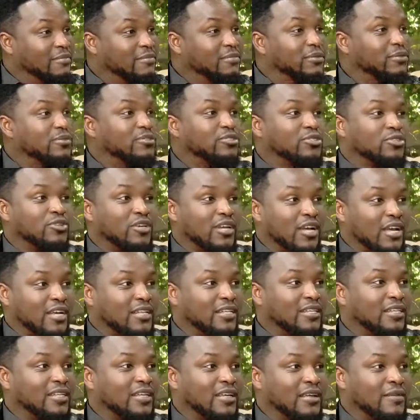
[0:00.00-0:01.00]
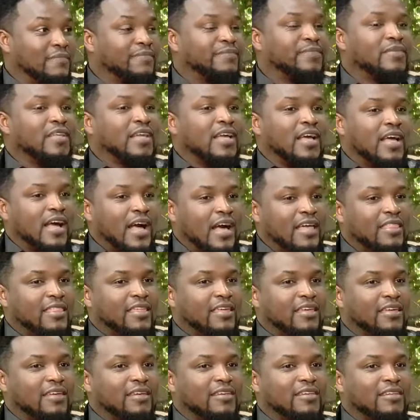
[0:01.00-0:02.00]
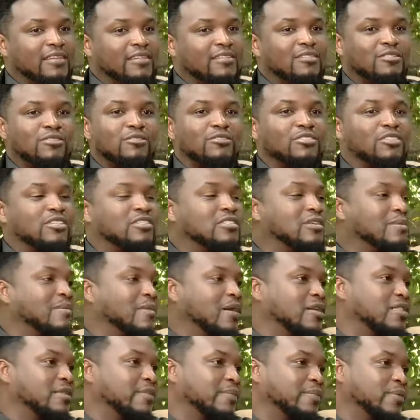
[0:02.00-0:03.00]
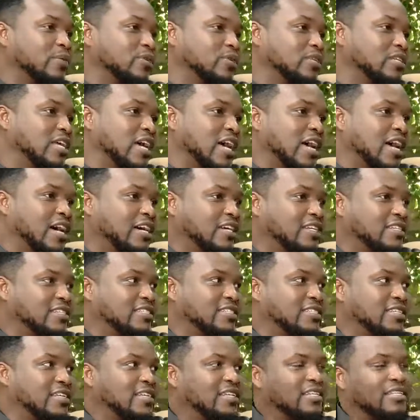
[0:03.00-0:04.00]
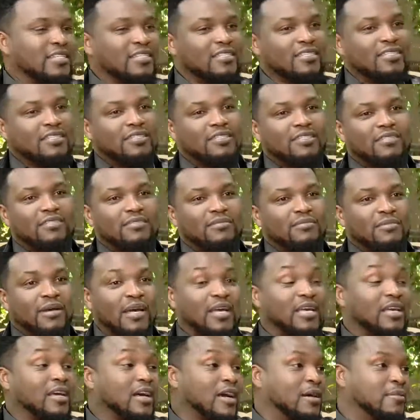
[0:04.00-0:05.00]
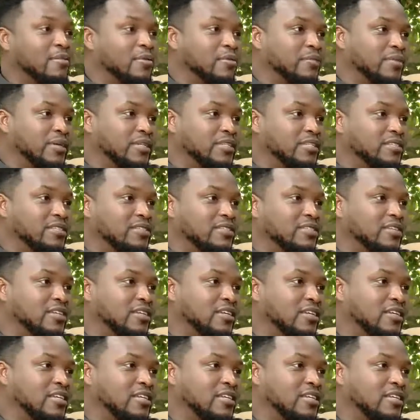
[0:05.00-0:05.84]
Build Uganda. I think it's not just about the products and buying herbal medicine